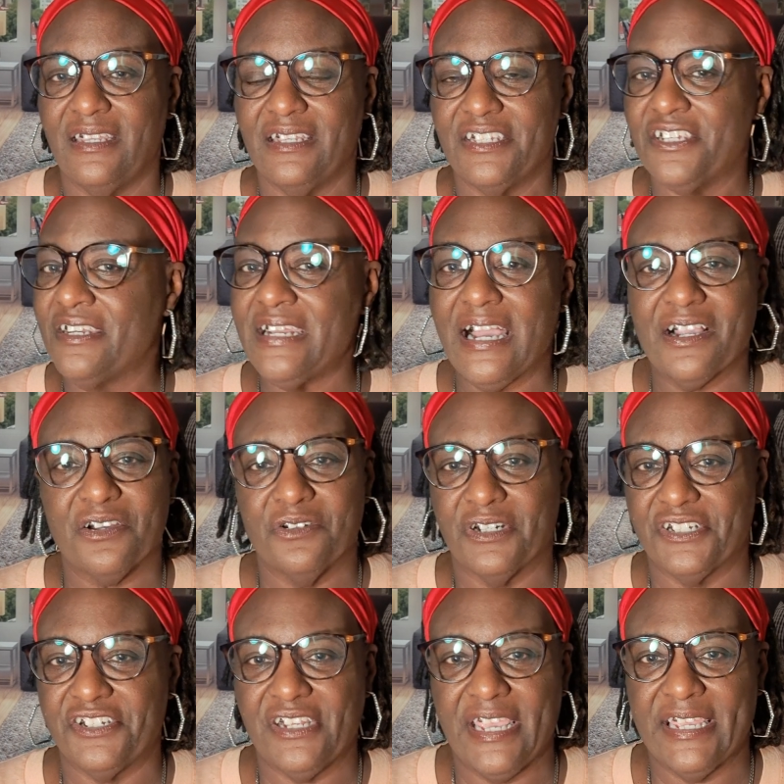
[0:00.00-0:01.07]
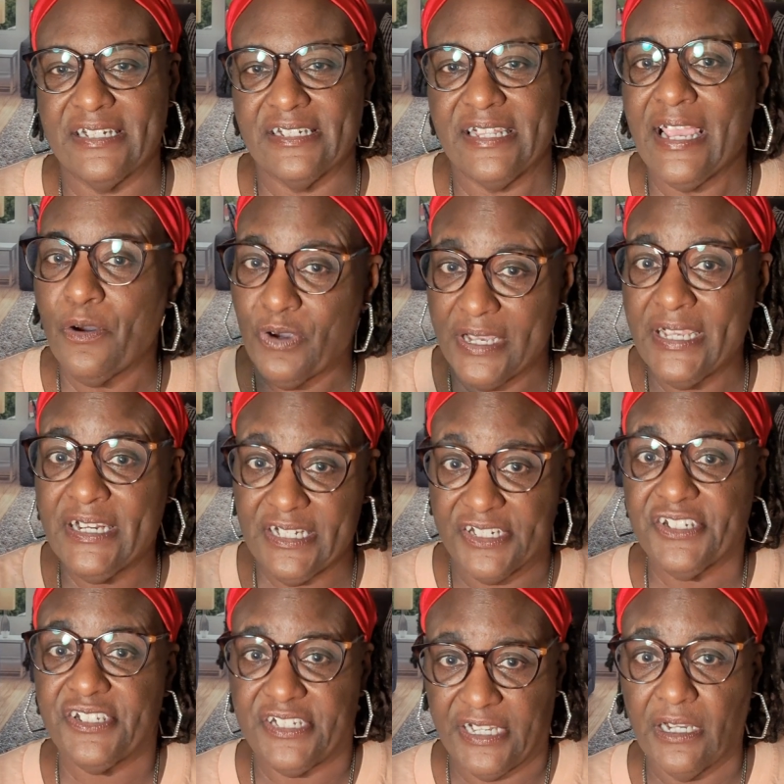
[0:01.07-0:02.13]
You're not going to change that. It
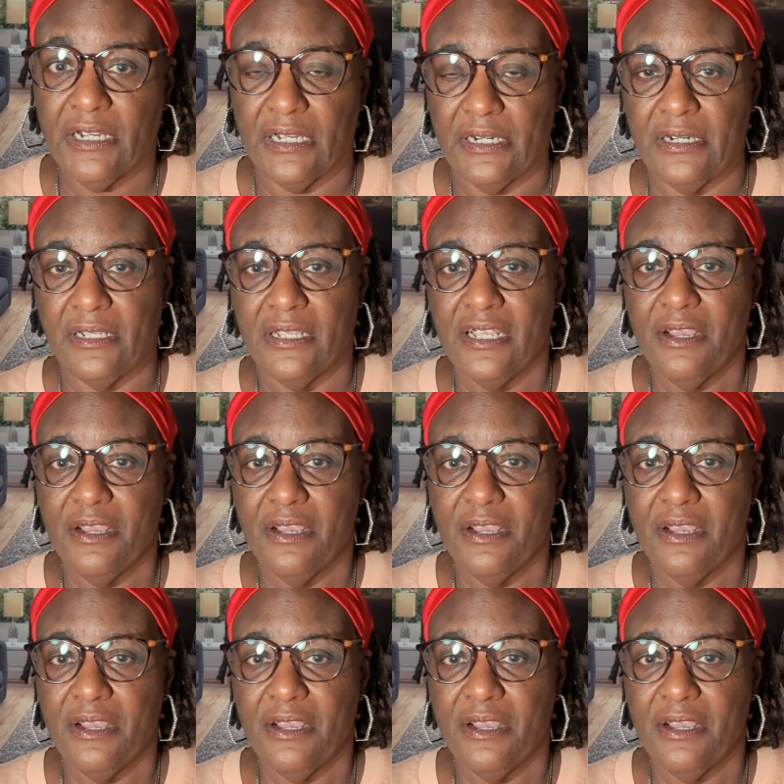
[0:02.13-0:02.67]
is done.